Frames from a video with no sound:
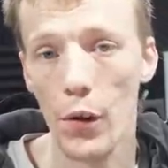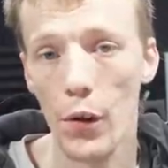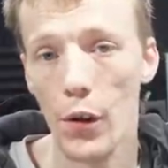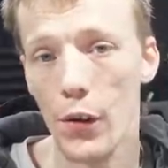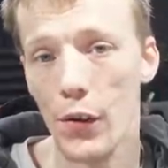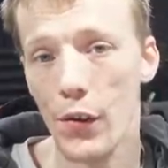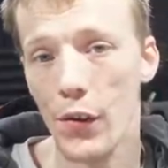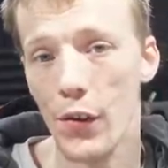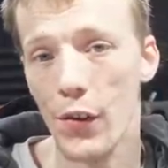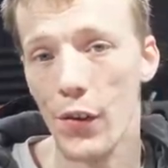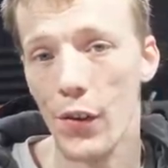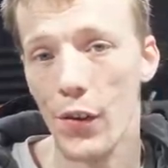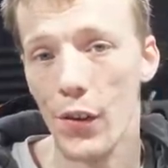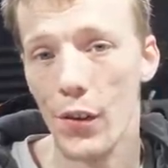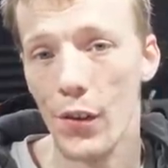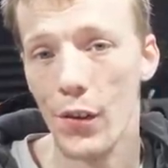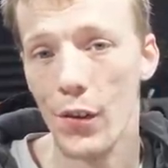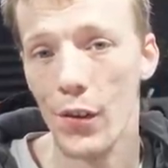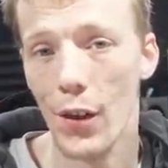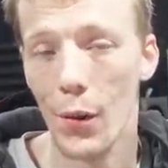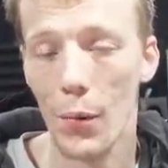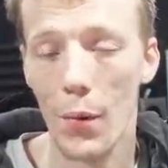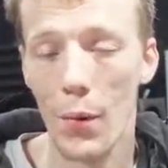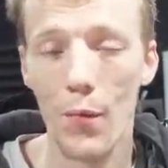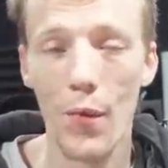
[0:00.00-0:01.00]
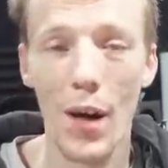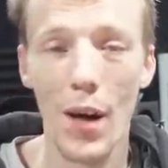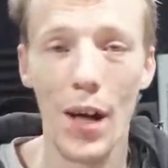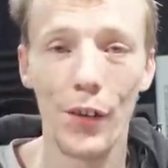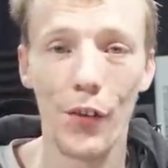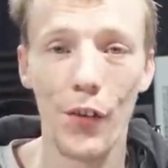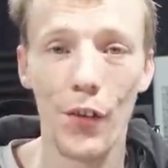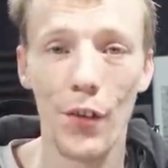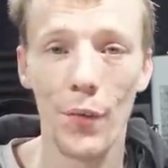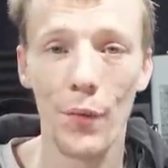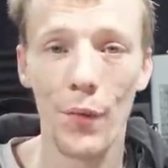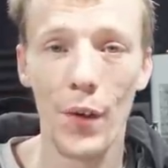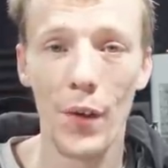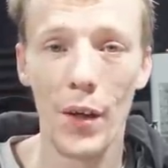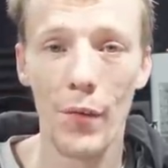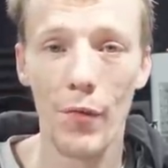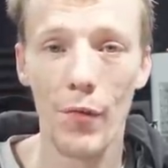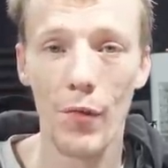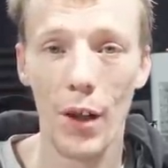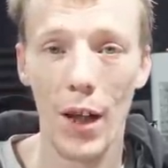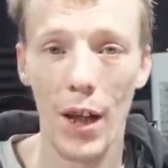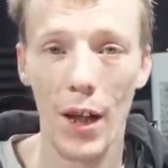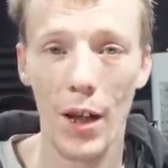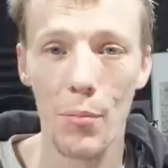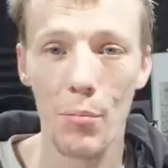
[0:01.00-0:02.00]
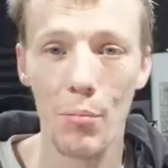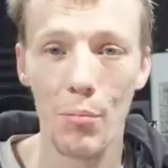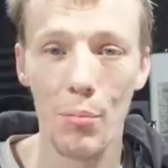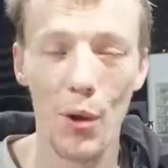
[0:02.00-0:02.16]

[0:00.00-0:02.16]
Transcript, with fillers: as no one rages on FIFA again.